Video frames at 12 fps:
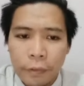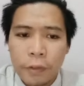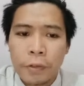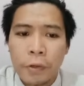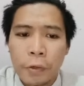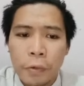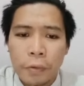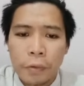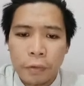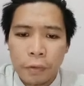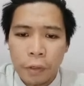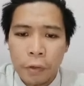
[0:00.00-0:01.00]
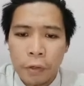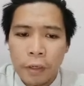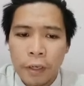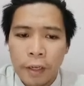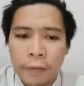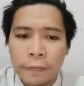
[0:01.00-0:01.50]
So on the
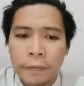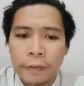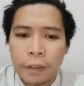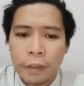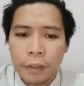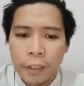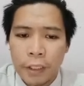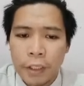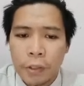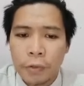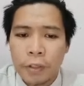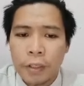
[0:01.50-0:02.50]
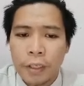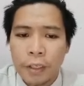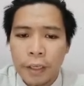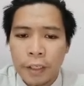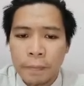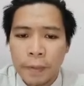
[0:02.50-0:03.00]
left, it shows the
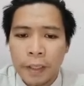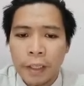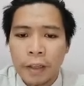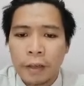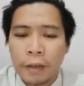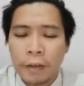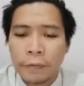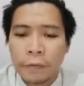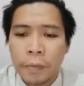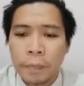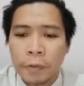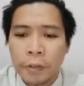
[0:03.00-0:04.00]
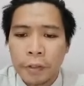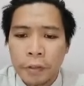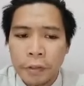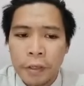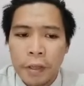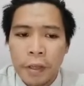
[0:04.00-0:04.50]
expected graph to be
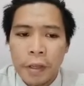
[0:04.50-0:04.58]
produced